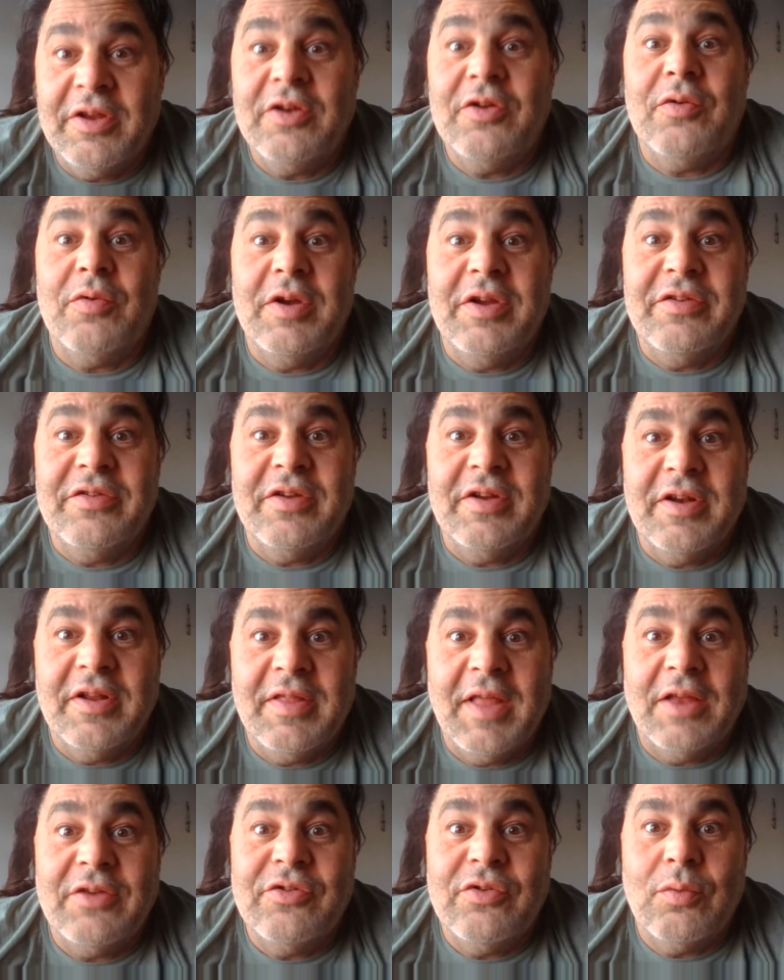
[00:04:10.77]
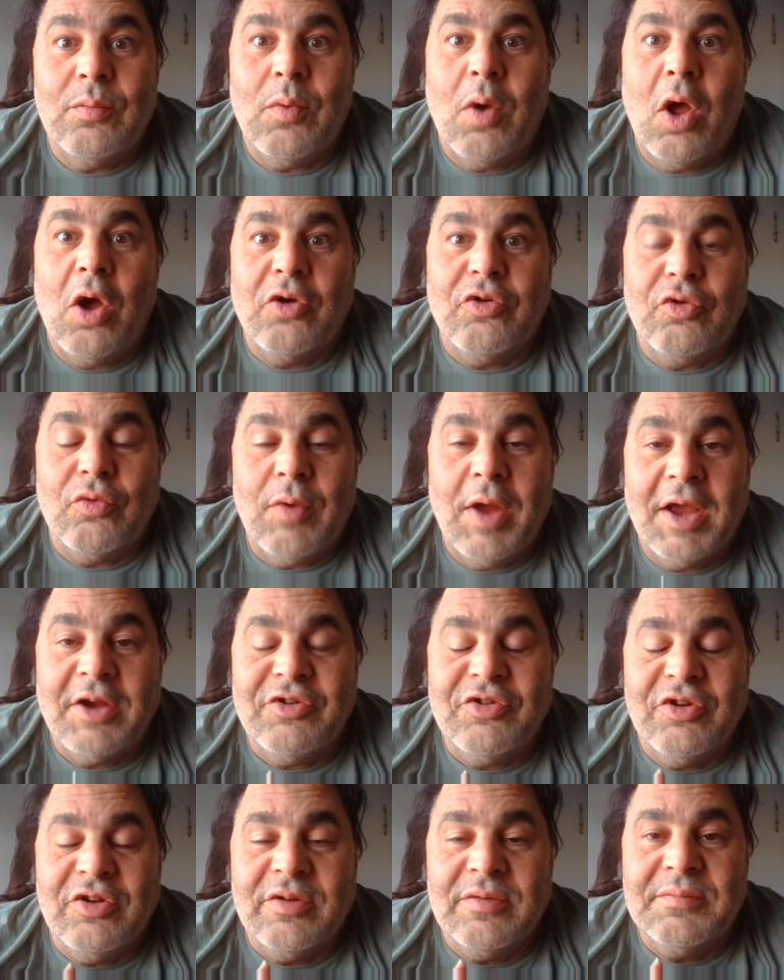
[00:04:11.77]
increasing, and that's the wrong
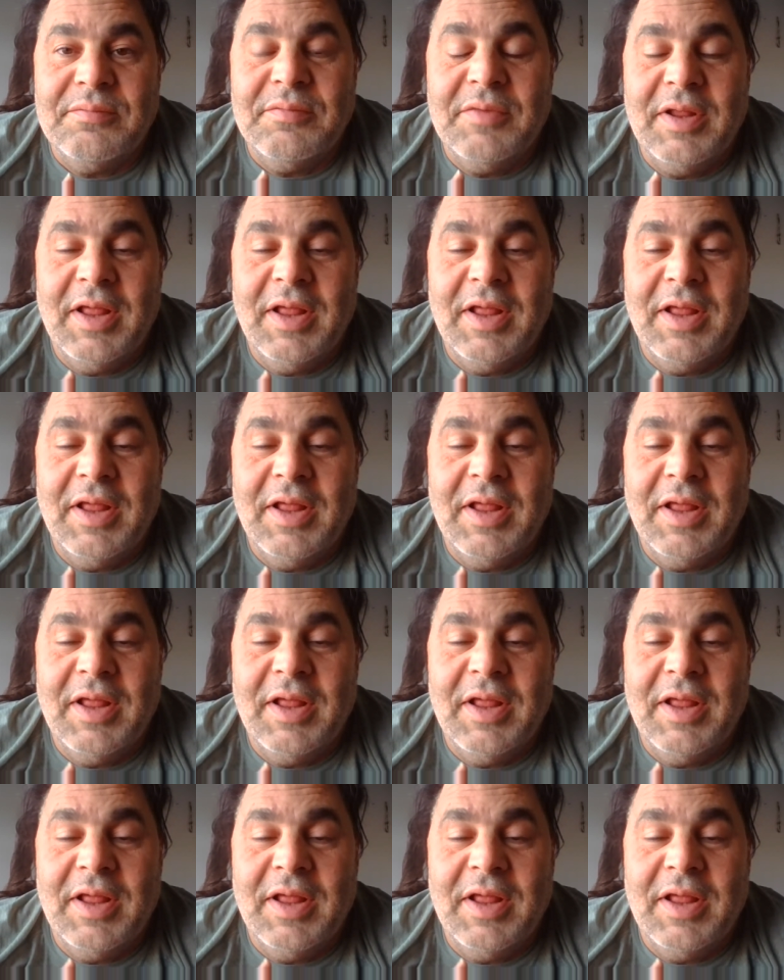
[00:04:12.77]
direction.